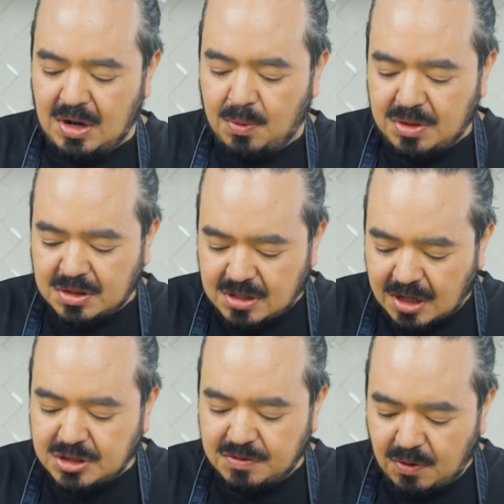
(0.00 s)
with a
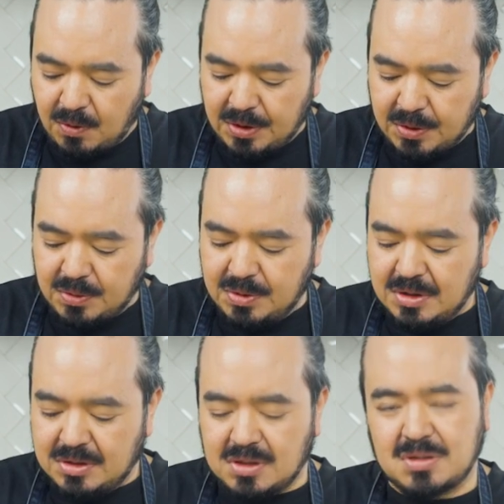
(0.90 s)
touch of oil
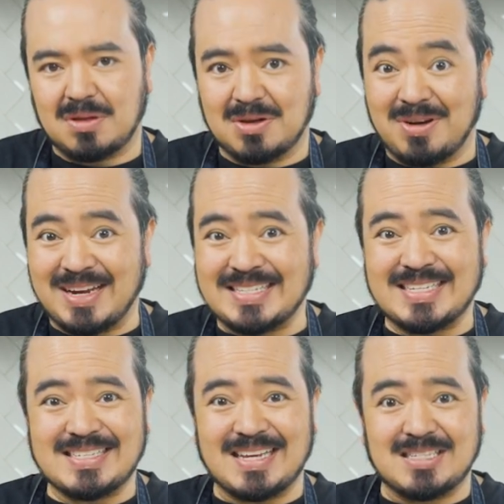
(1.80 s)
just so the grains
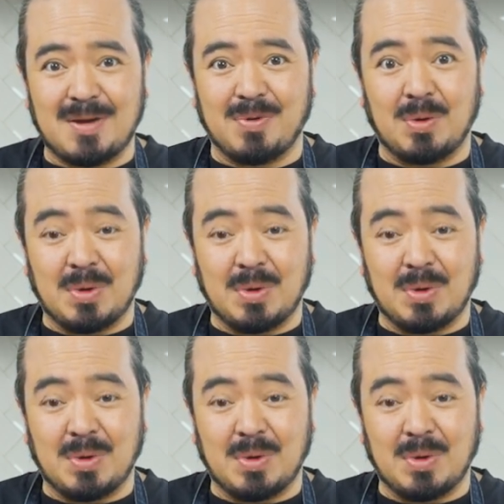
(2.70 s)
stay separate.